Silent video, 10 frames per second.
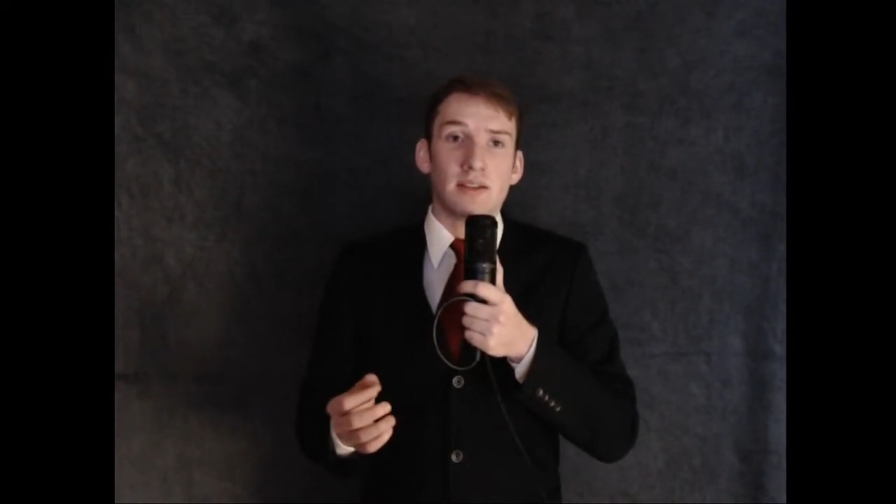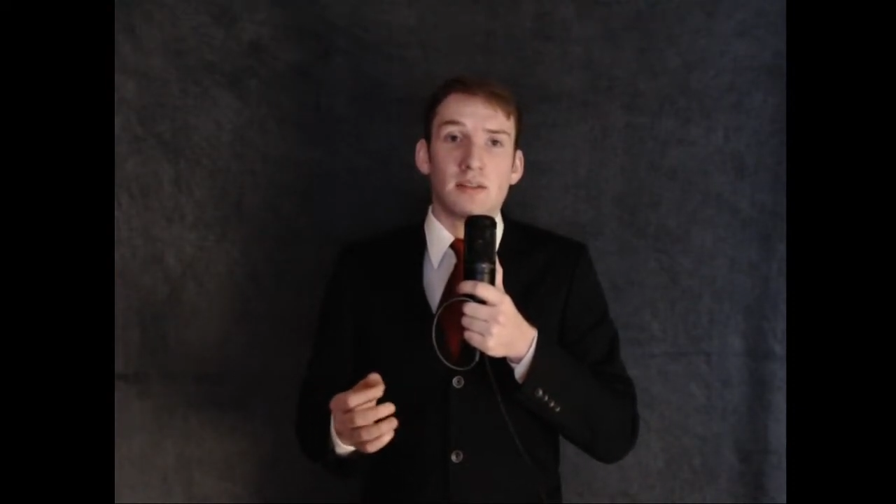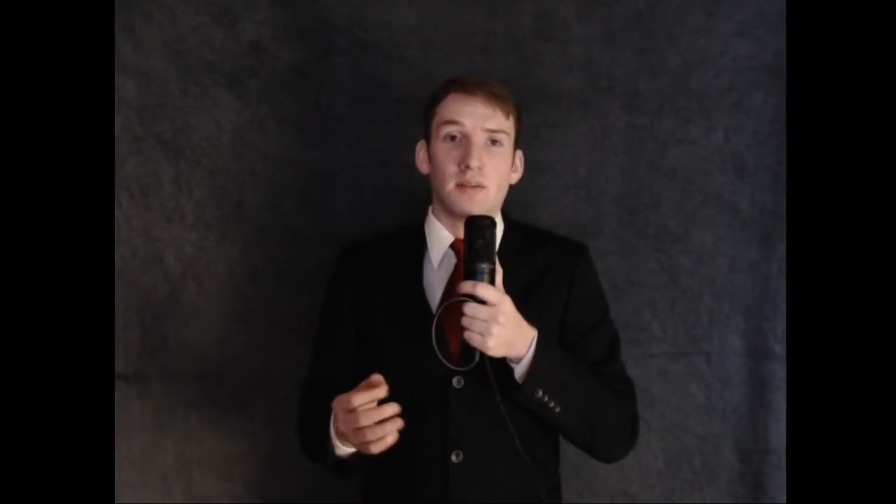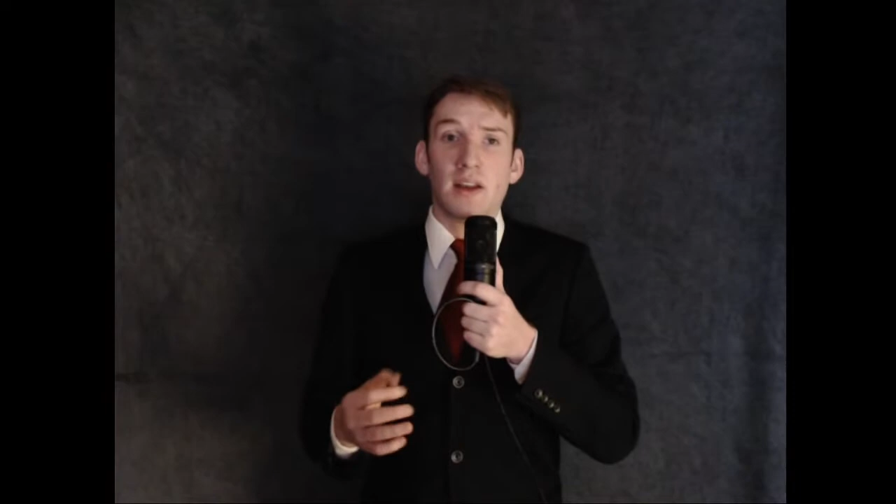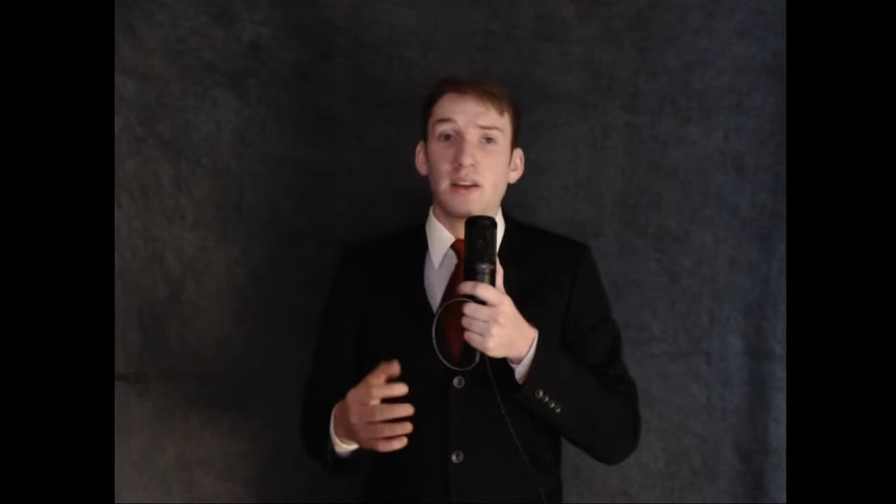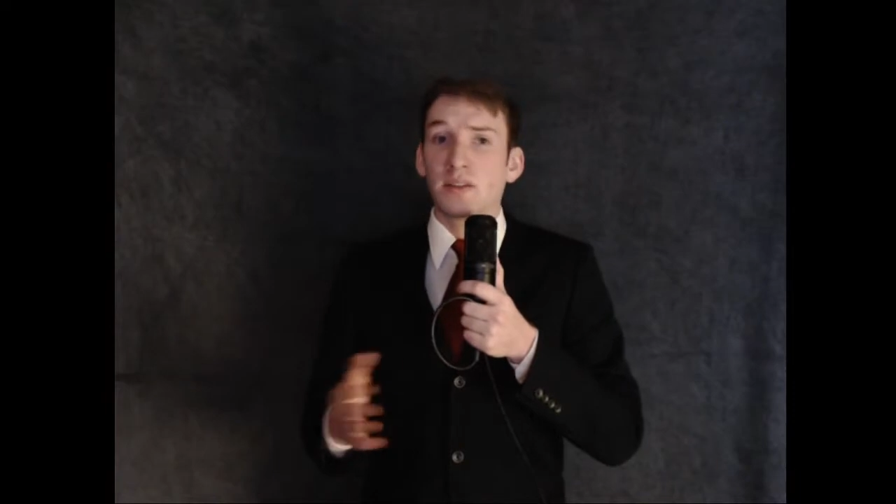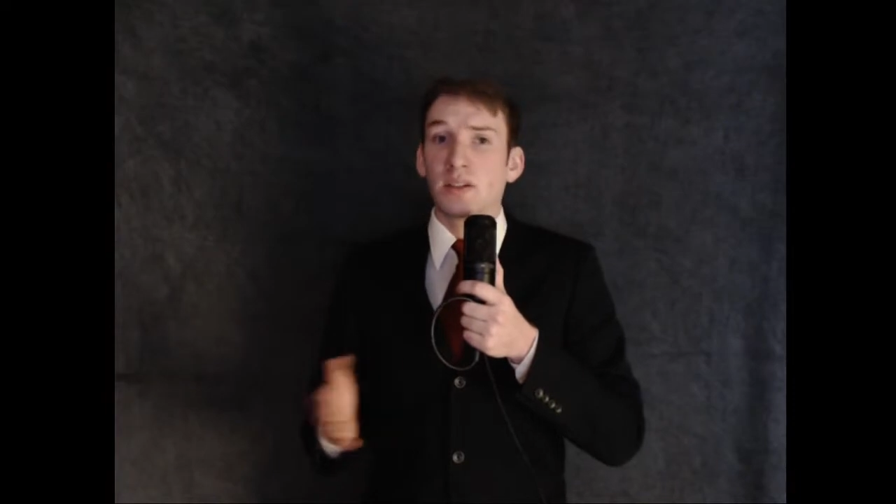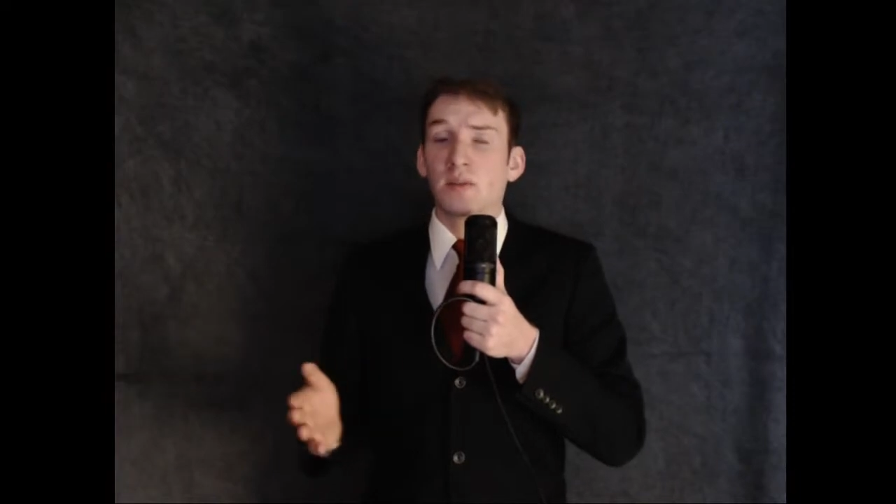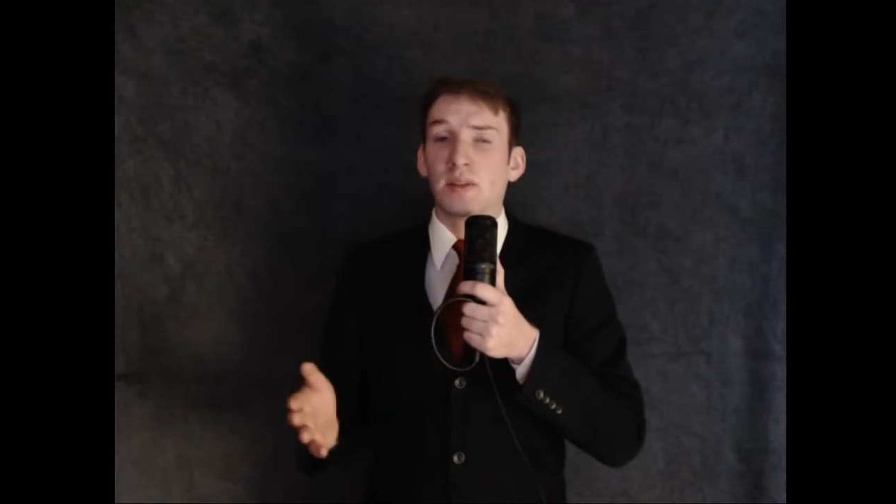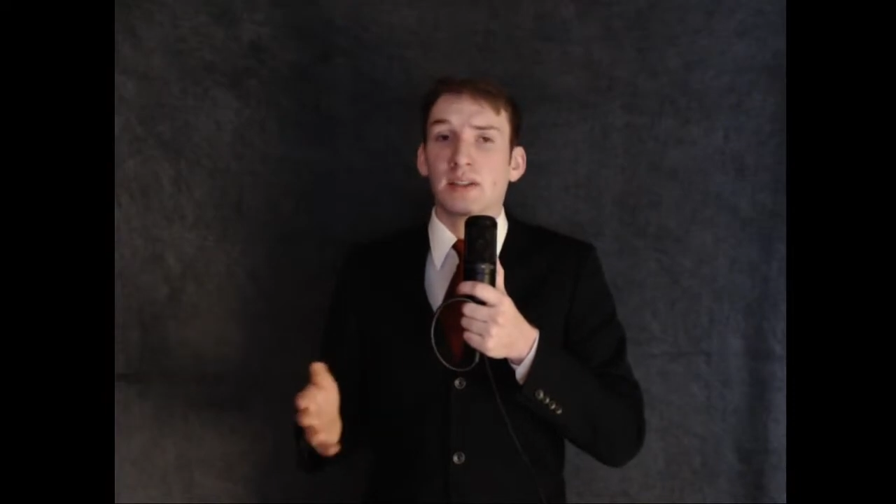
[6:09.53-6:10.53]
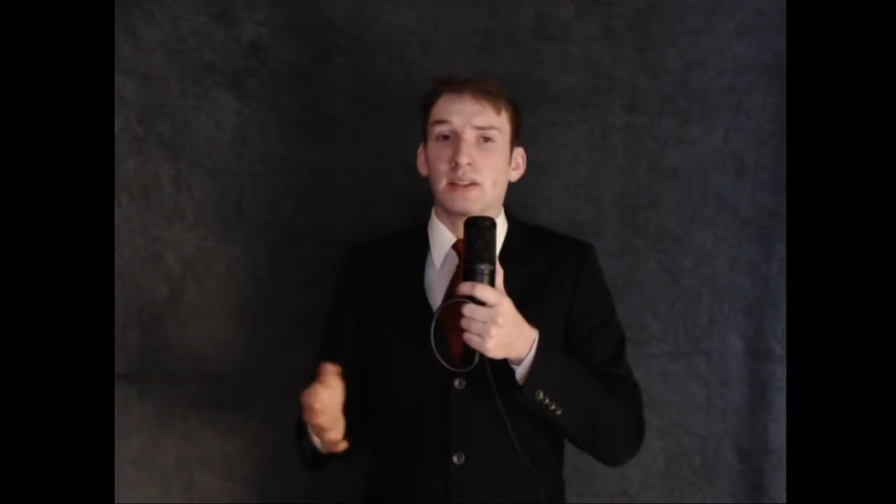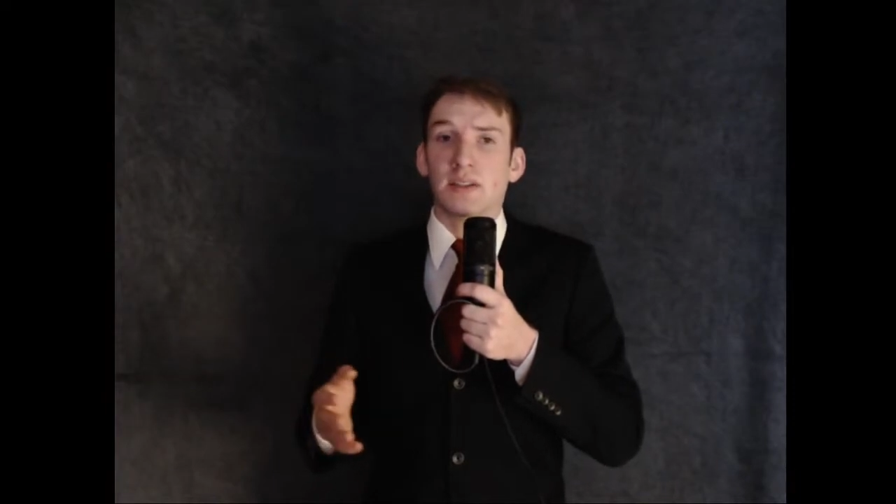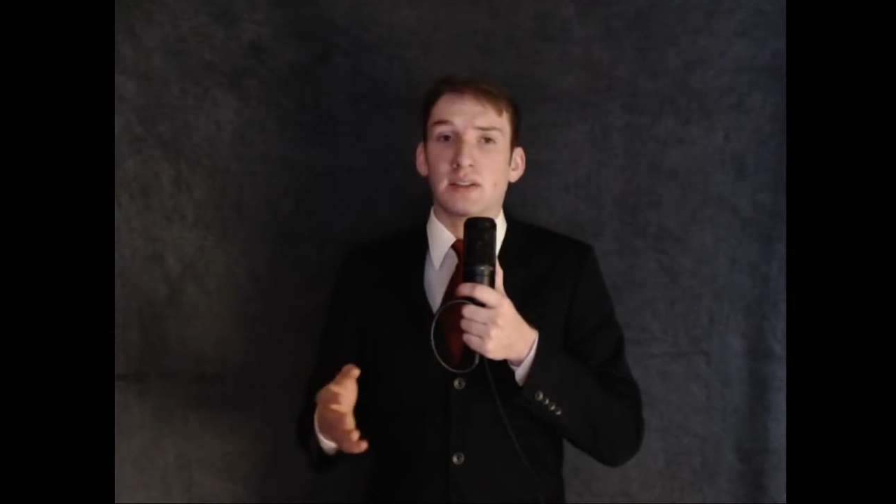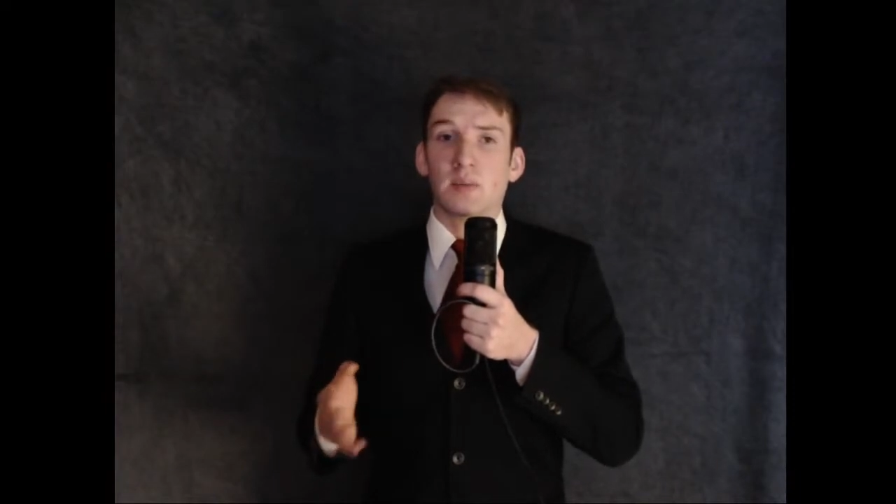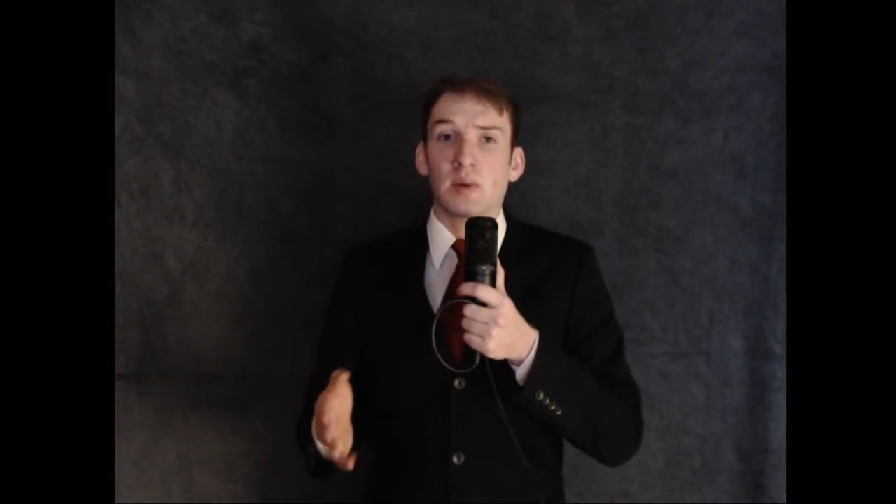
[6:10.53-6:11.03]
if any cervid is
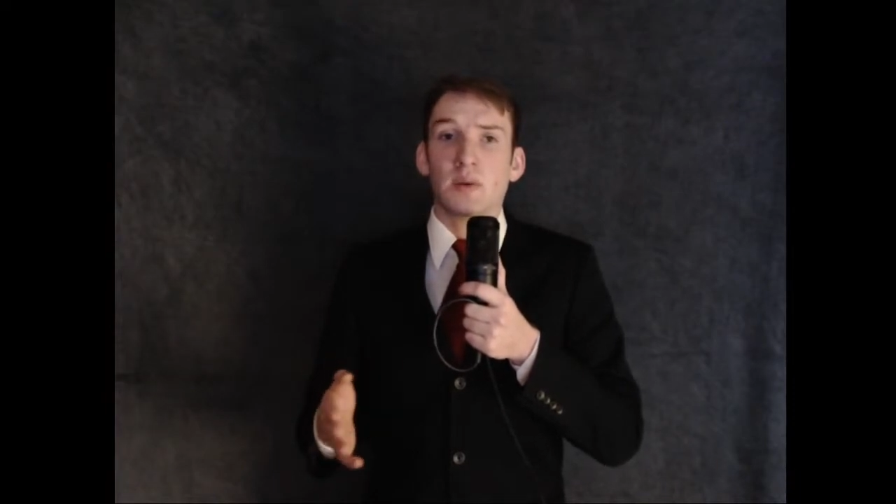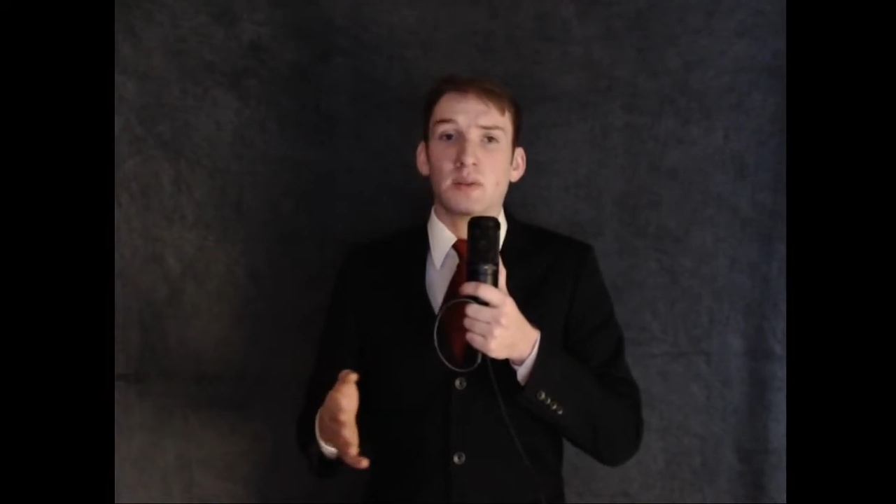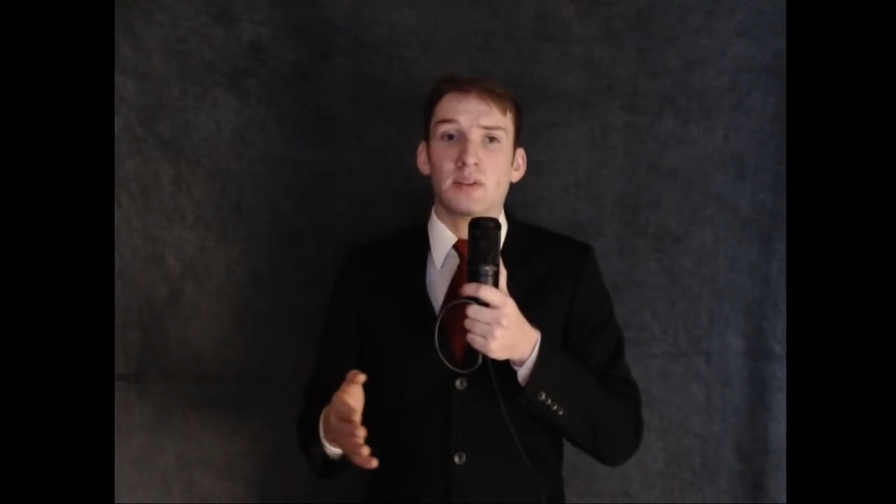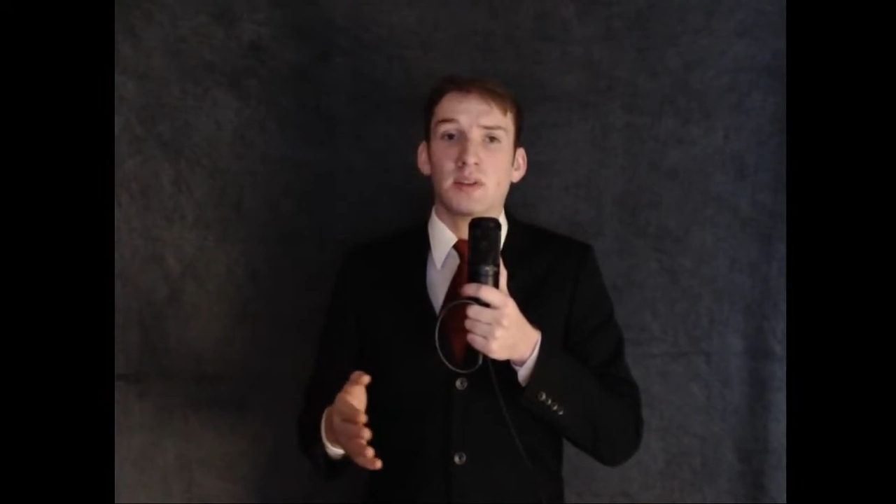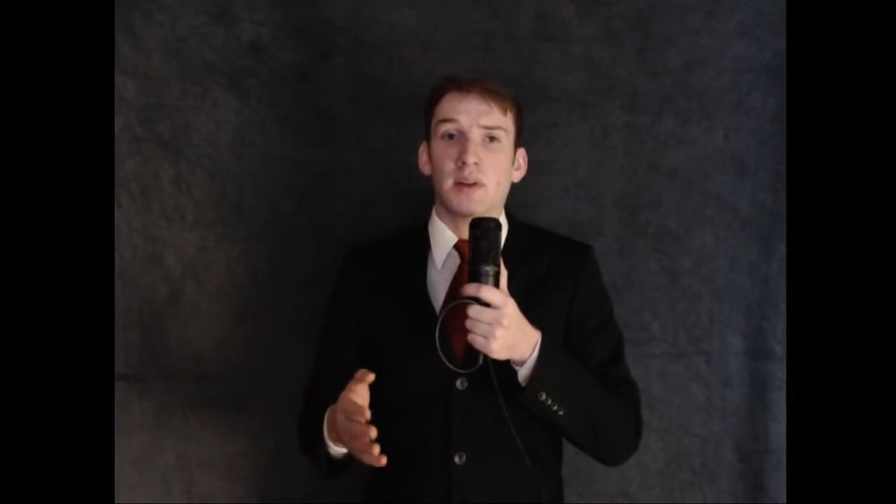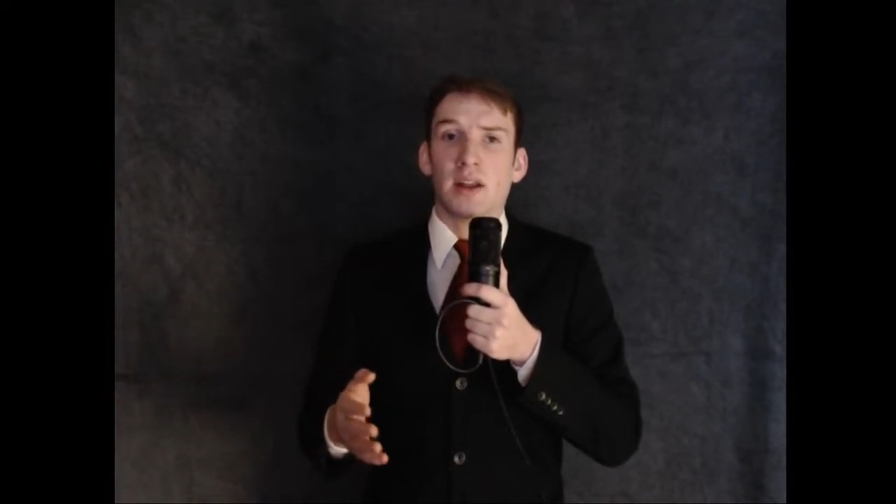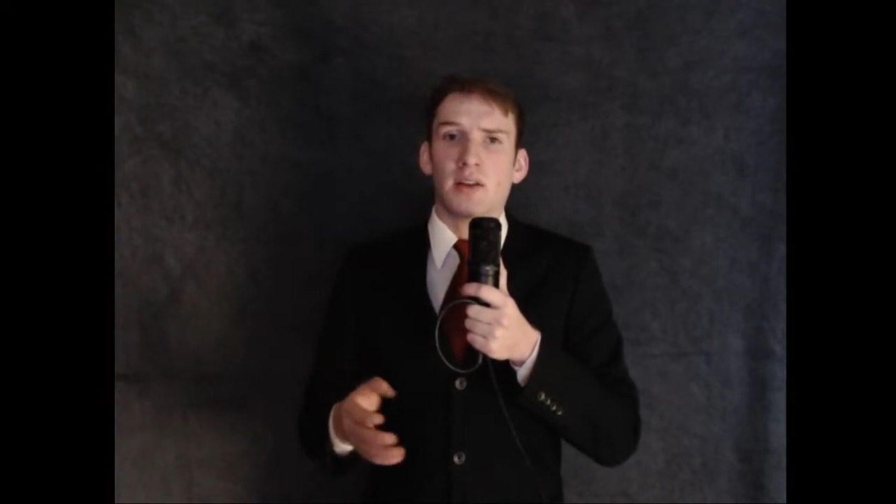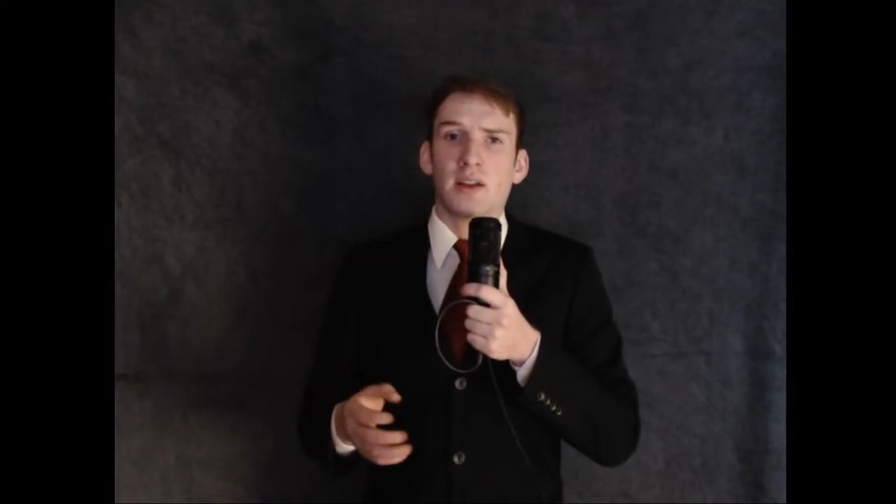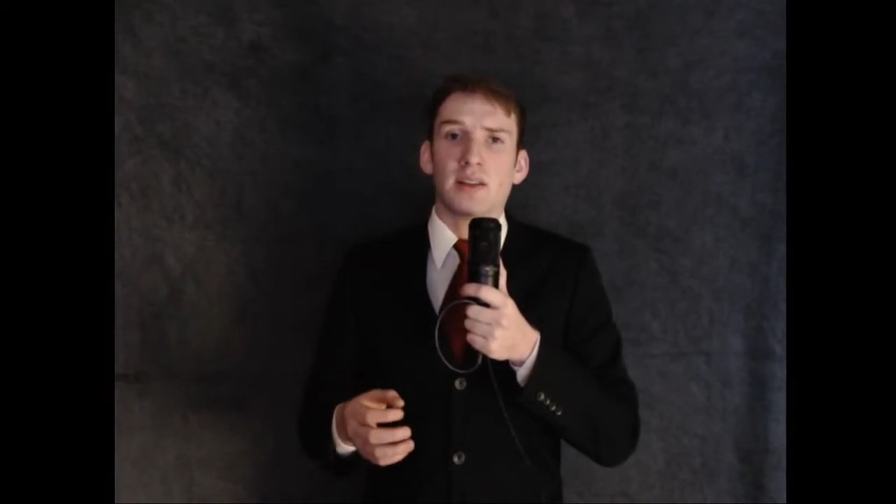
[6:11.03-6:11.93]
exposed to an area